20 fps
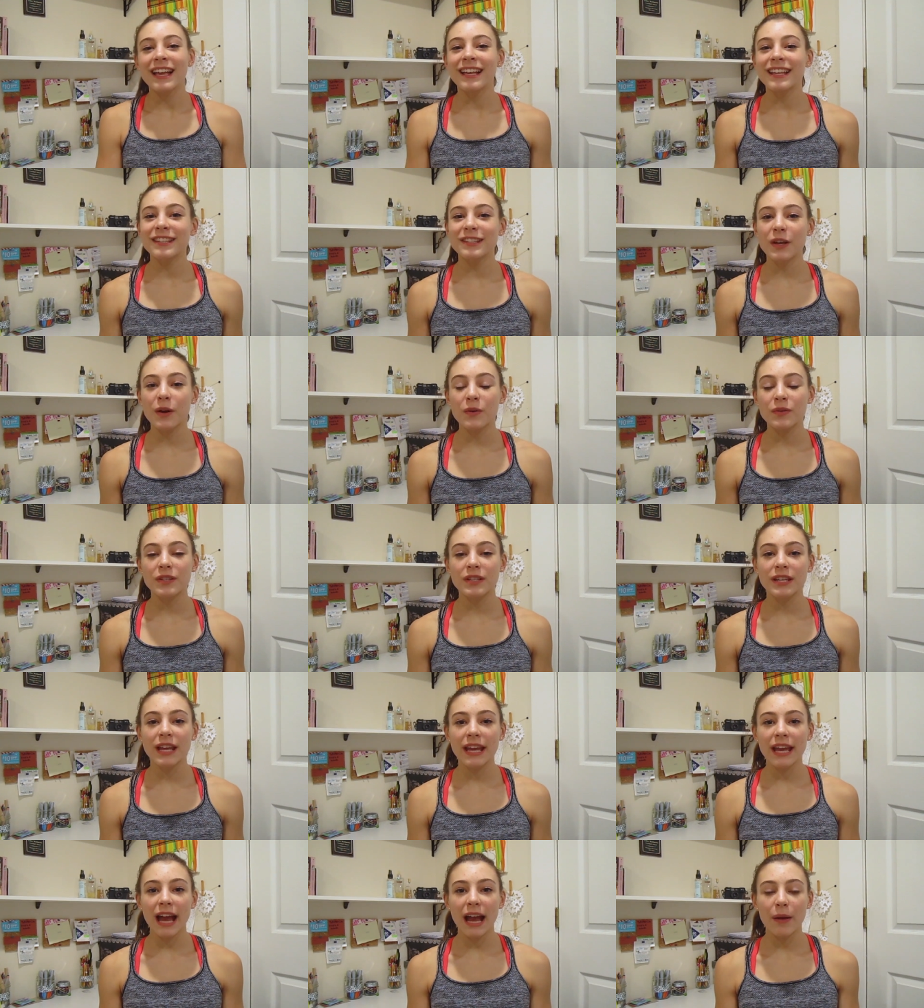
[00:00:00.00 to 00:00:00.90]
So
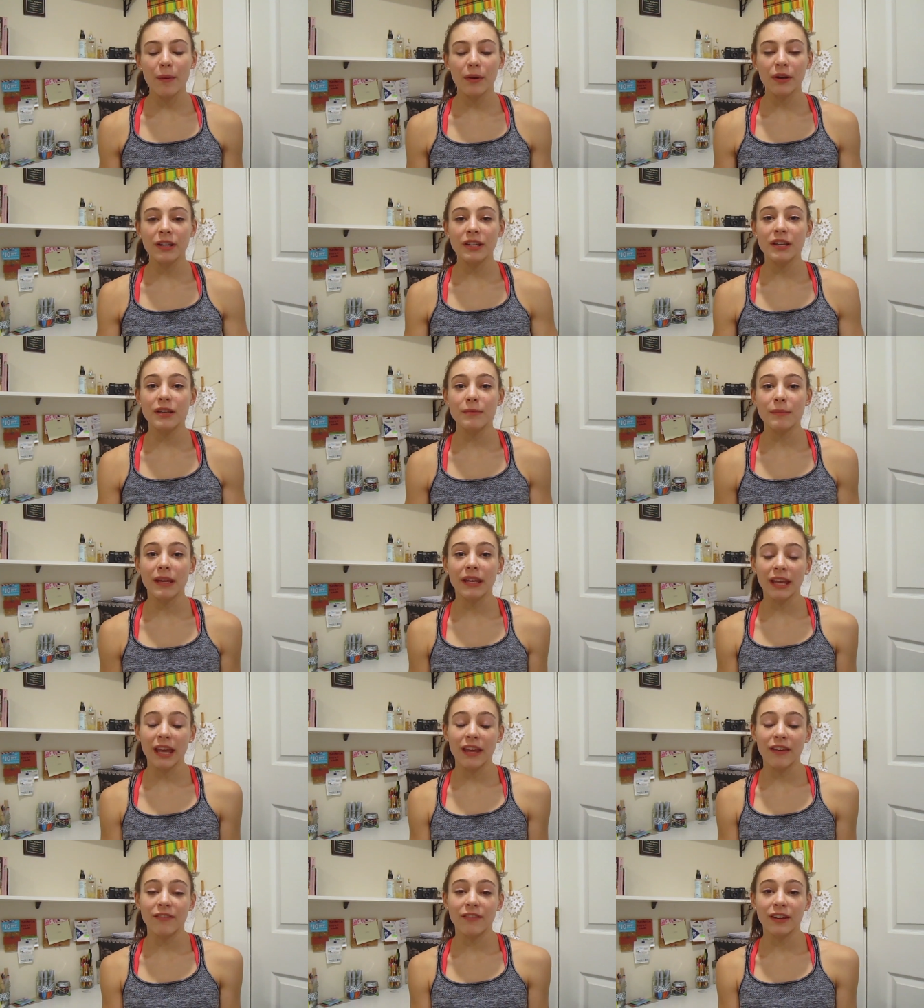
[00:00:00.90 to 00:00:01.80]
today I wanted to
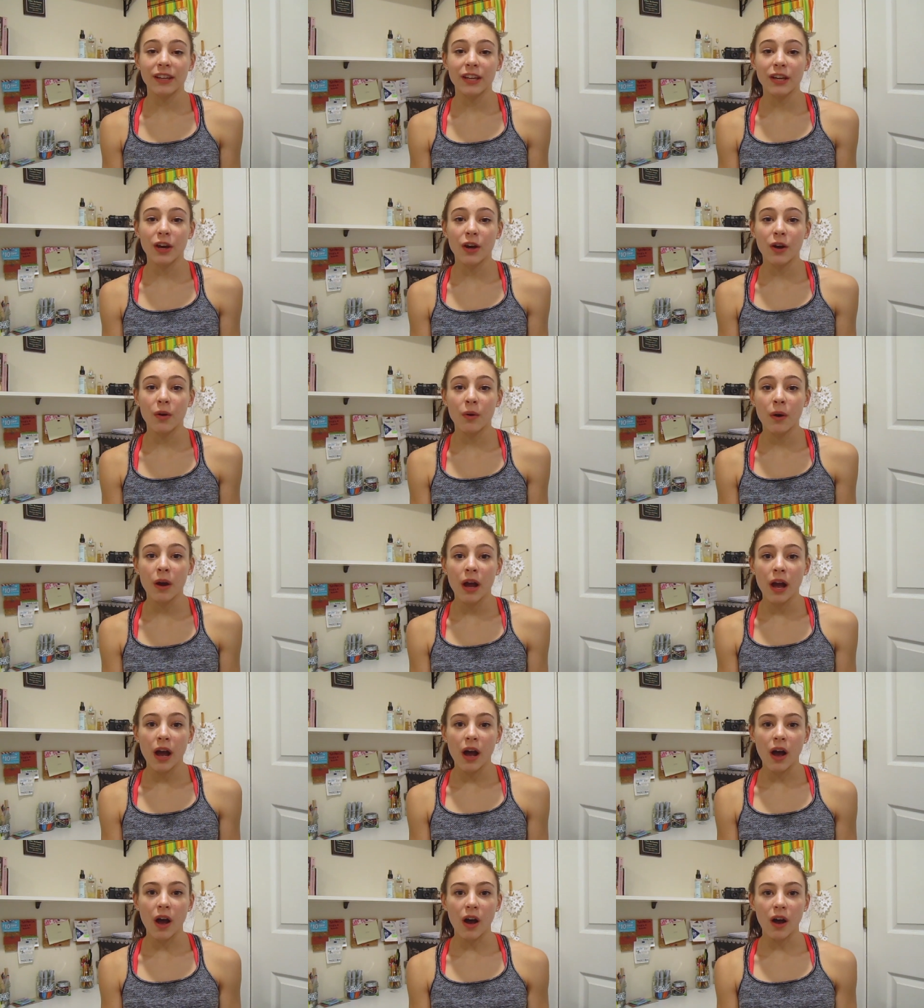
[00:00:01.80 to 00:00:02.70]
make a video
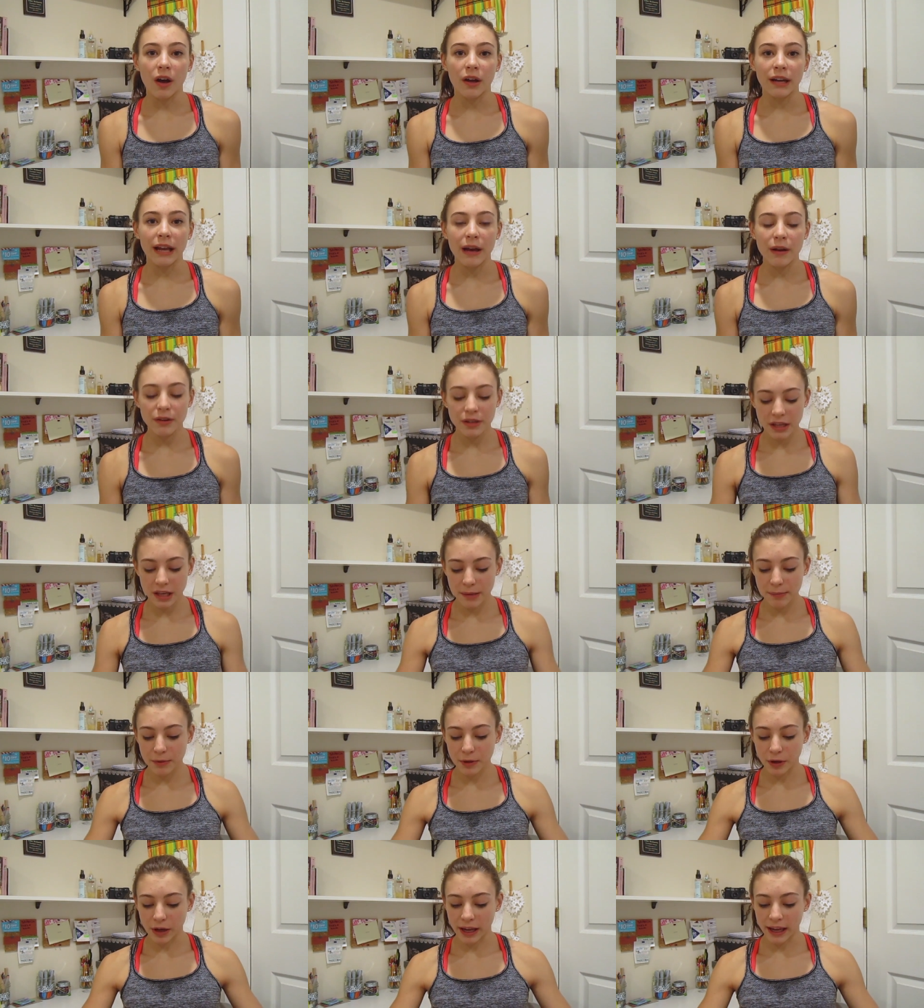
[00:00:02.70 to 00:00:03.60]
on how to
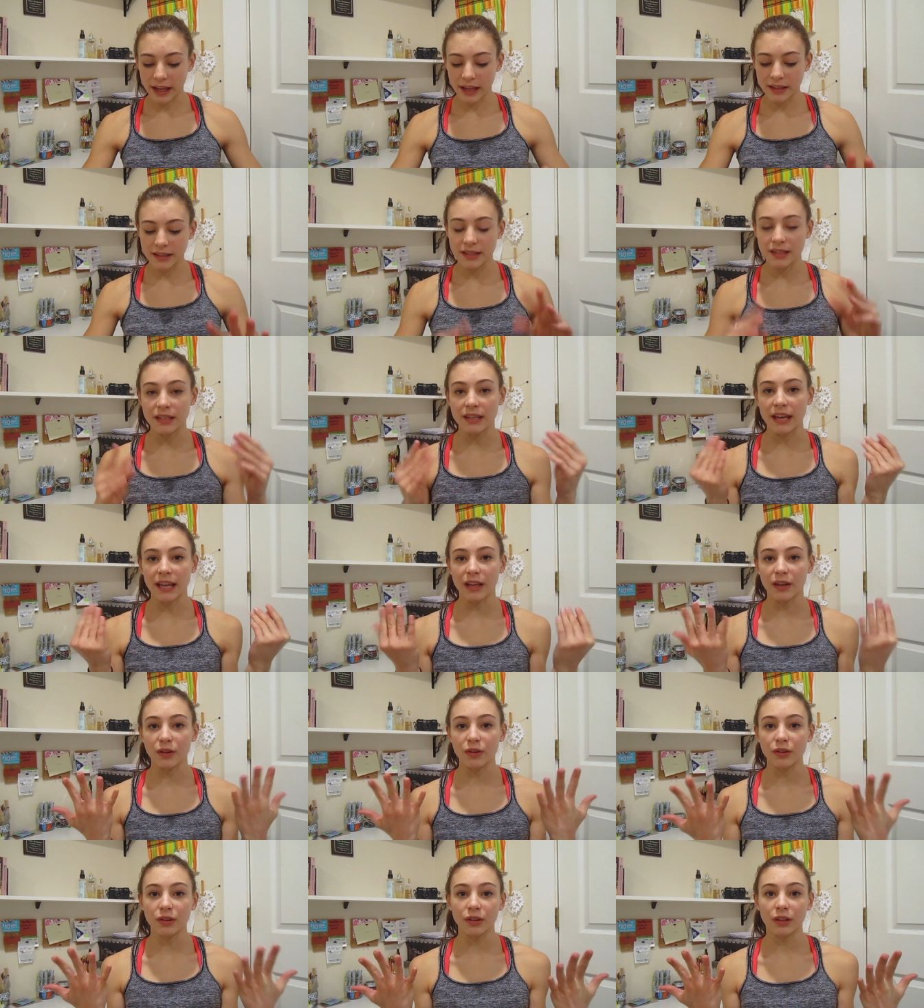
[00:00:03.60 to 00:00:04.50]
keep your hands and
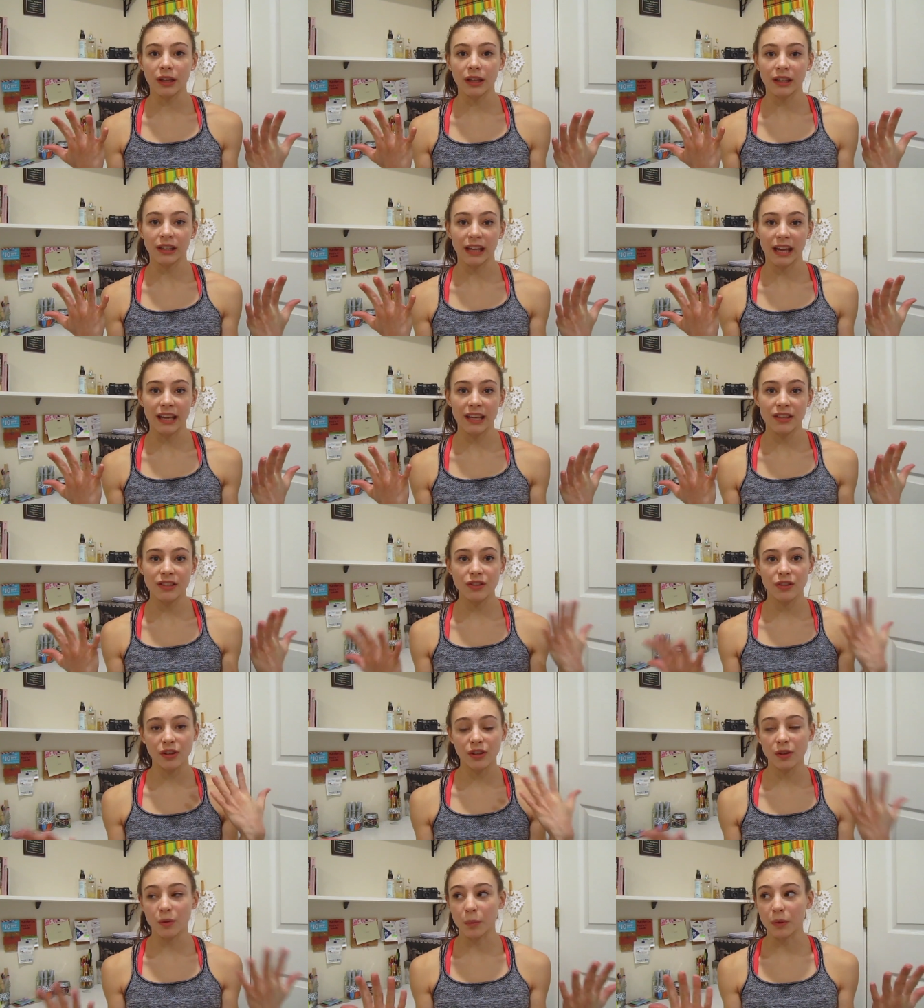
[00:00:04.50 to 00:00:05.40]
nails looking nice
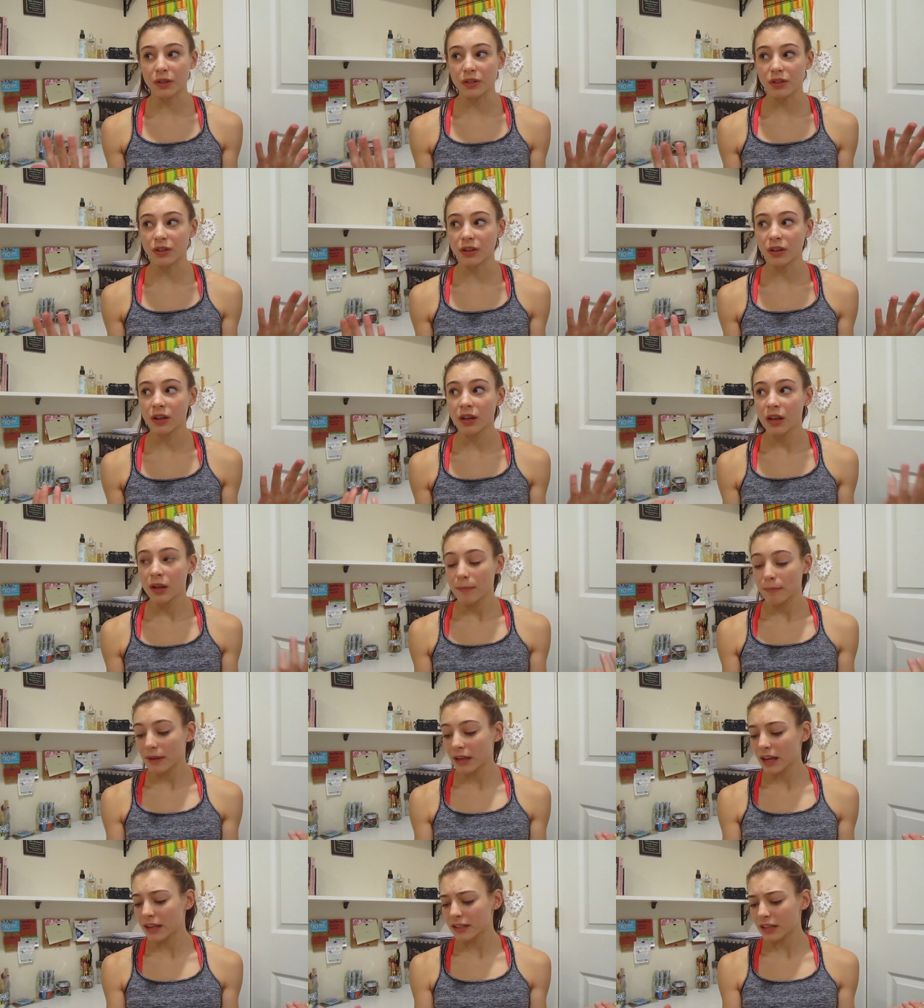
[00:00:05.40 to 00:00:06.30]
during the winter
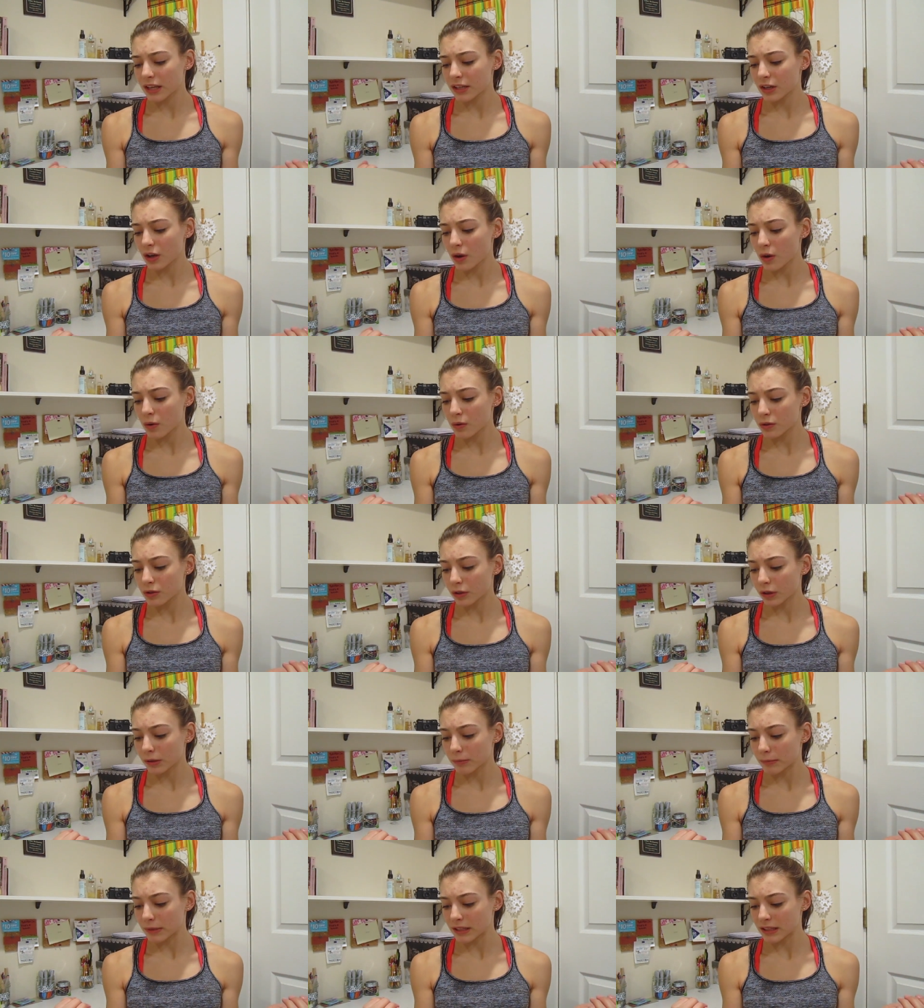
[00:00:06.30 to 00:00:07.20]
because I know
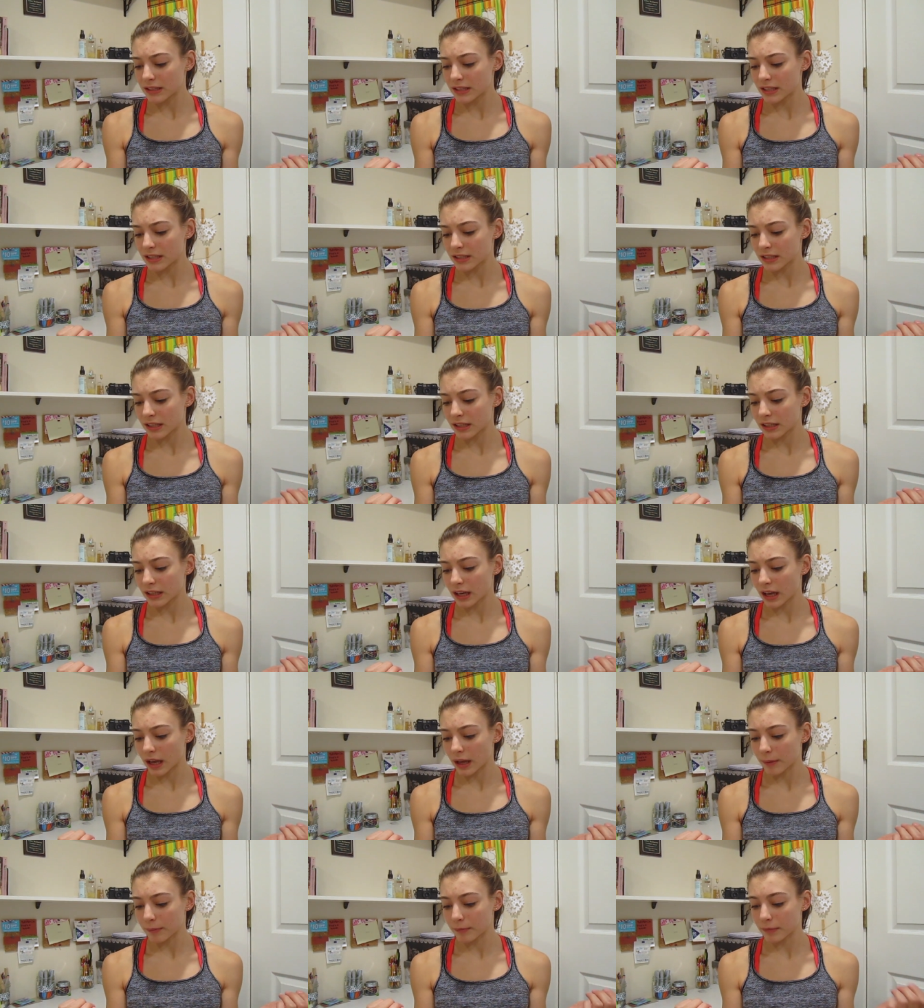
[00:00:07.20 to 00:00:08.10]
during meet season
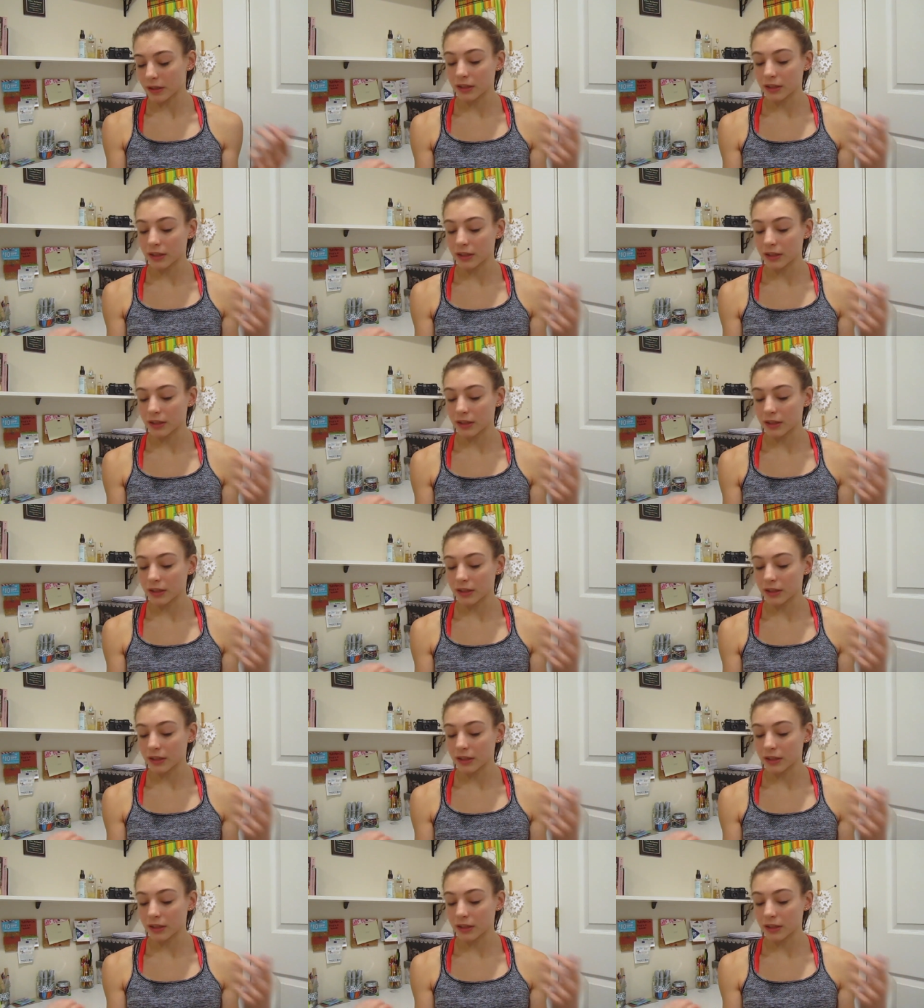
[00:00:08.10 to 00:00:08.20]
um,